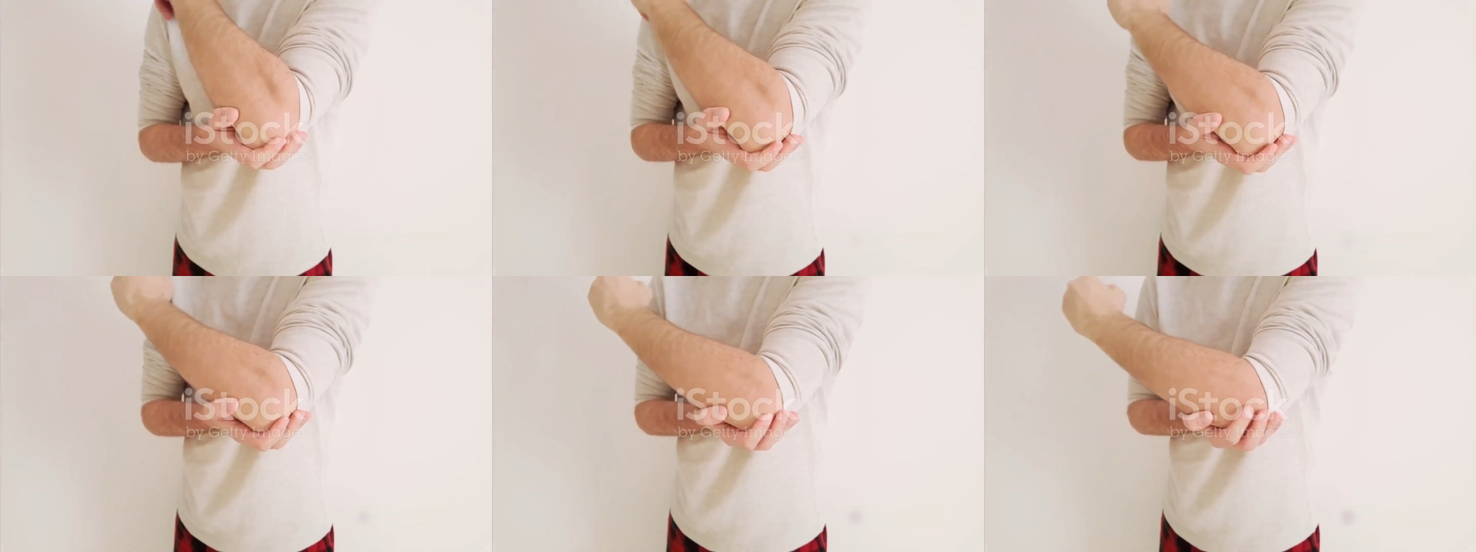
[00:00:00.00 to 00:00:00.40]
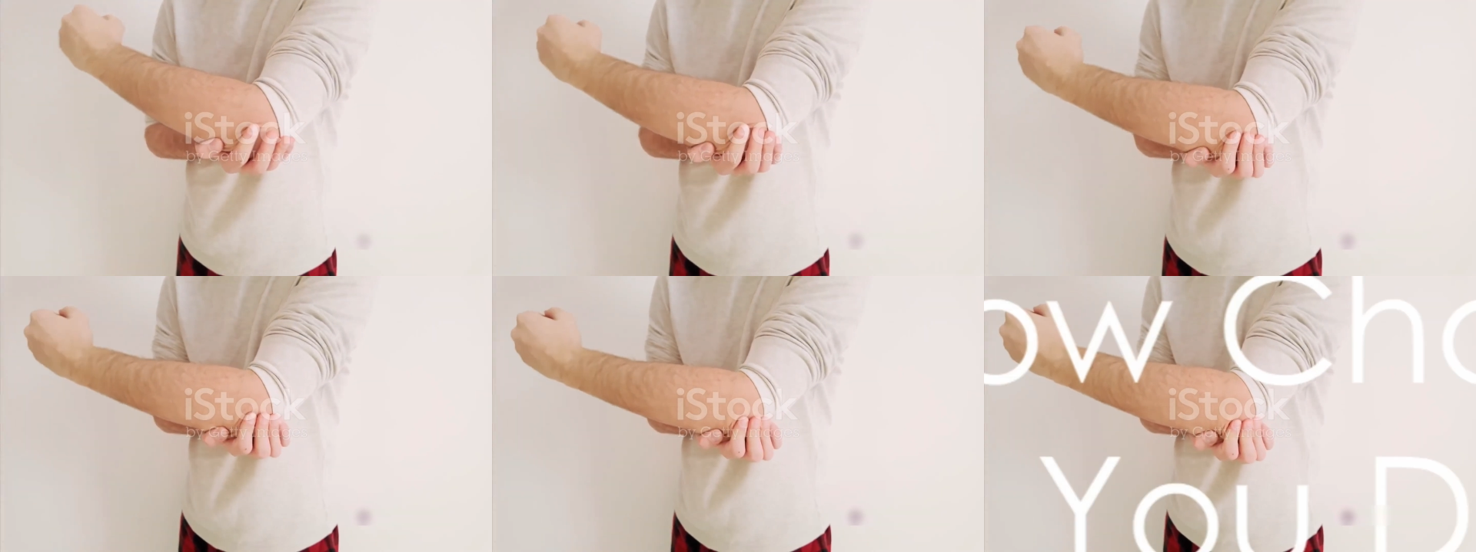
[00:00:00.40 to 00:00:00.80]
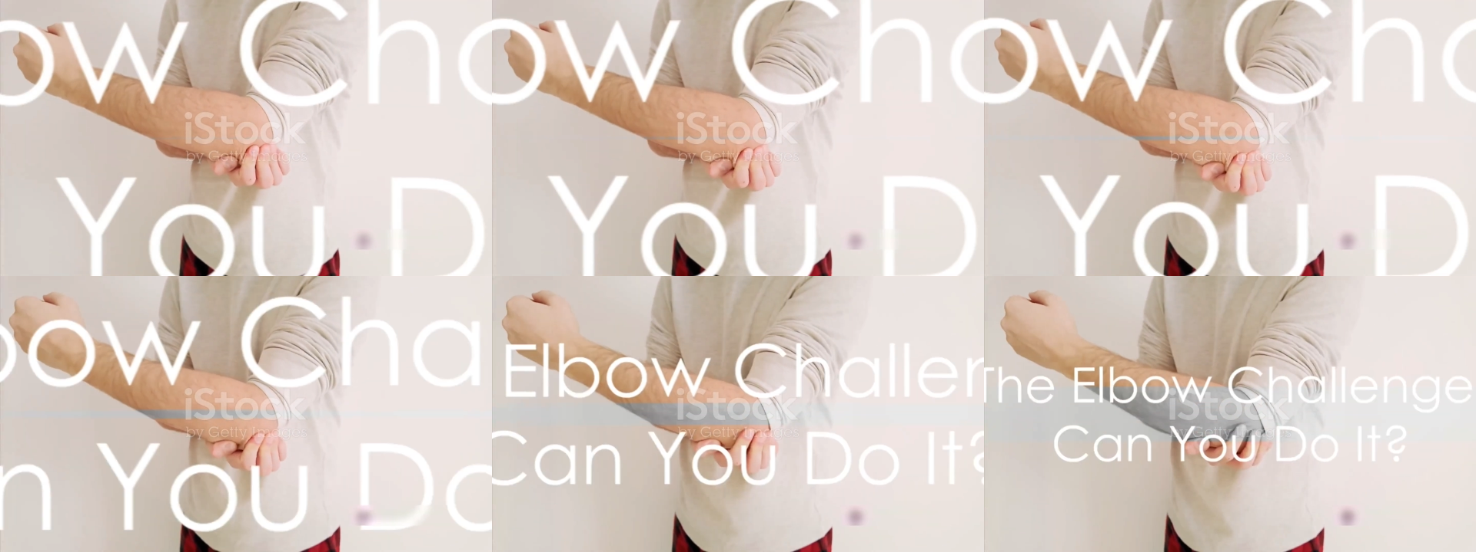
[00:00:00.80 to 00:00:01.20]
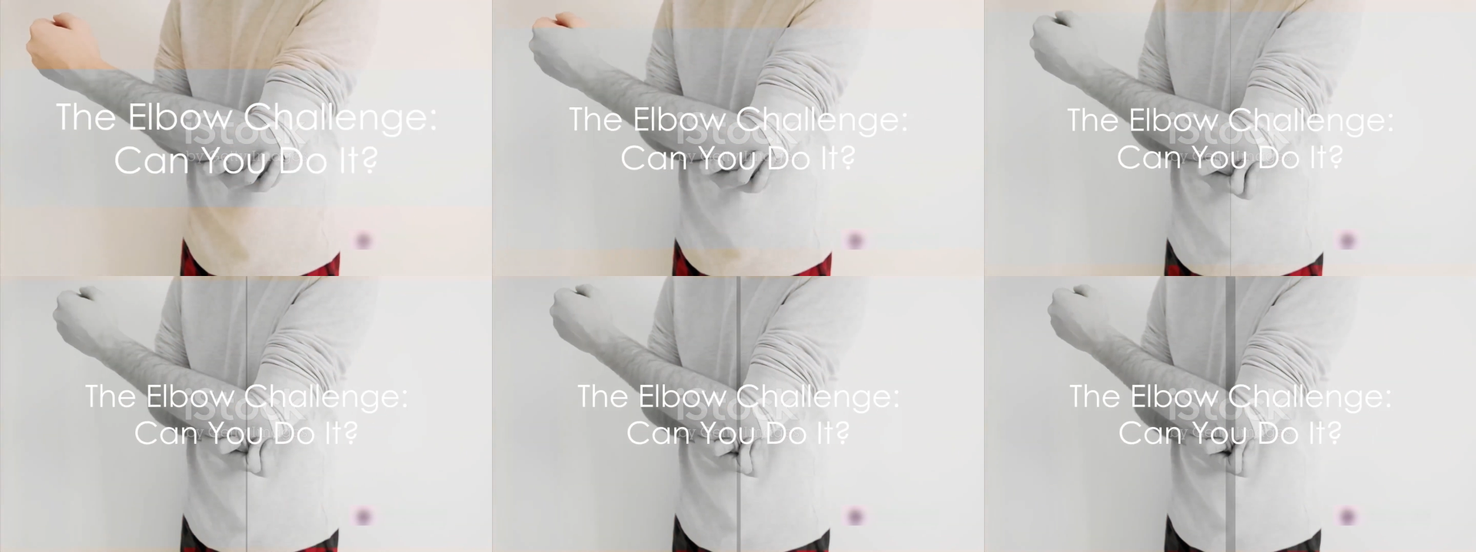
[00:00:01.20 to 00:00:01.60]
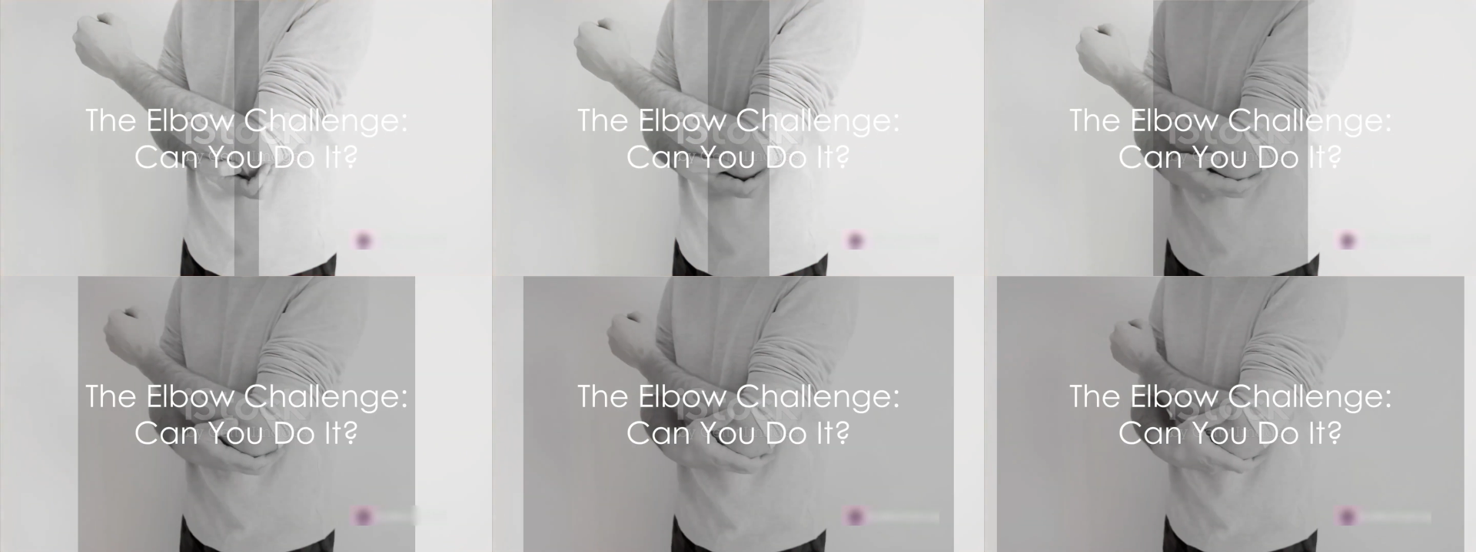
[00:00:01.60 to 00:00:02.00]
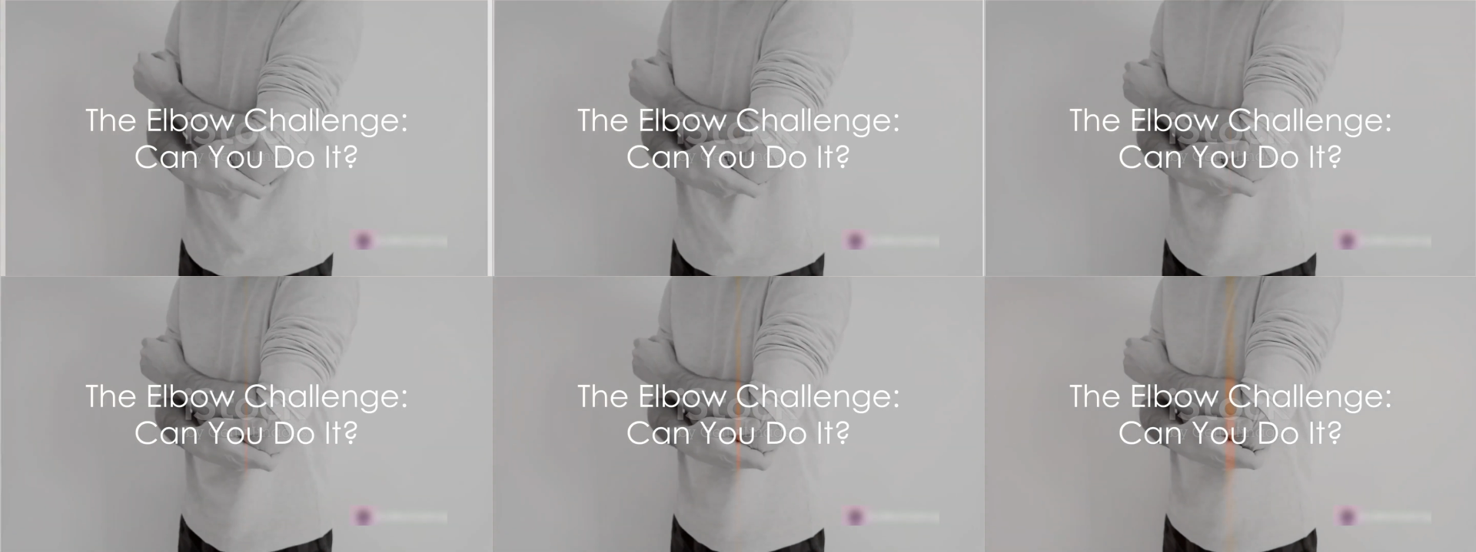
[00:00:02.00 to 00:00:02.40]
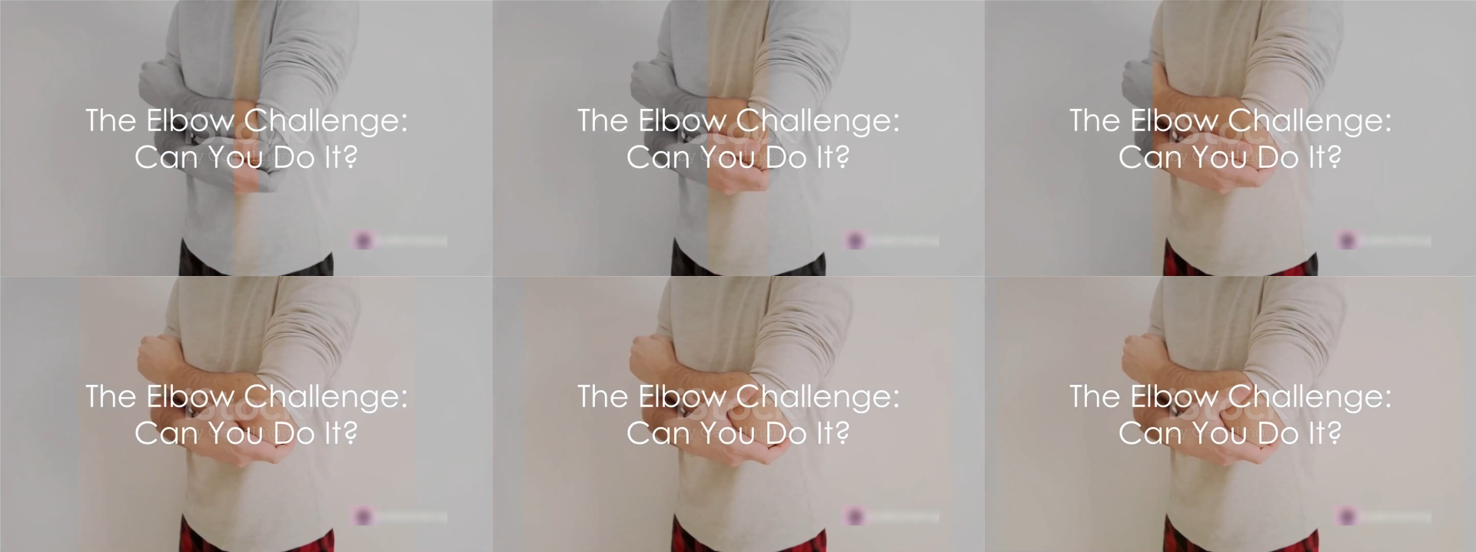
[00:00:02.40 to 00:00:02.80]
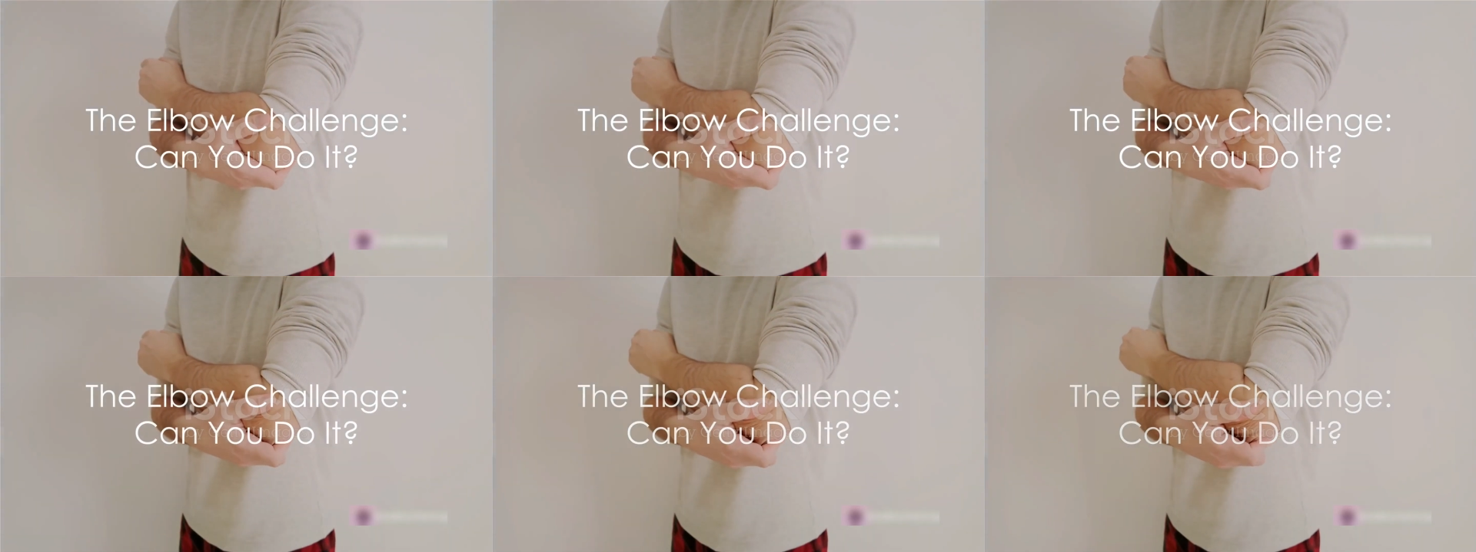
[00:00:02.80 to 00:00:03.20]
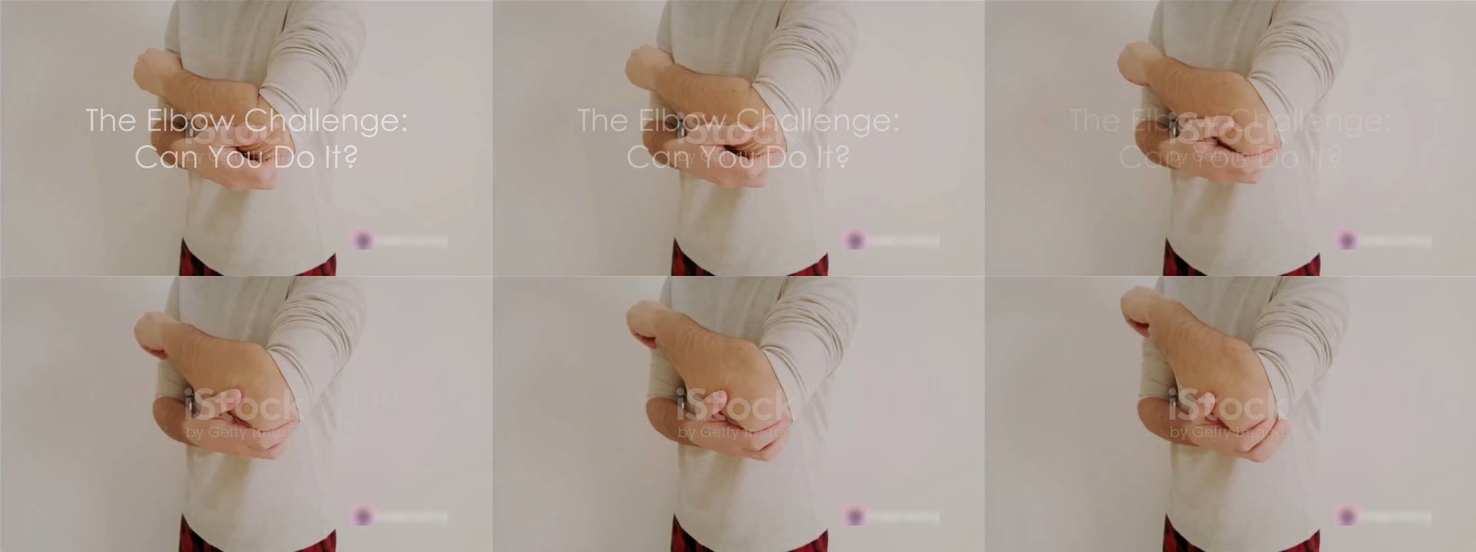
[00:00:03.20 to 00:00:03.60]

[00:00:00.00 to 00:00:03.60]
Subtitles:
No face is visible, so there are no lips to read.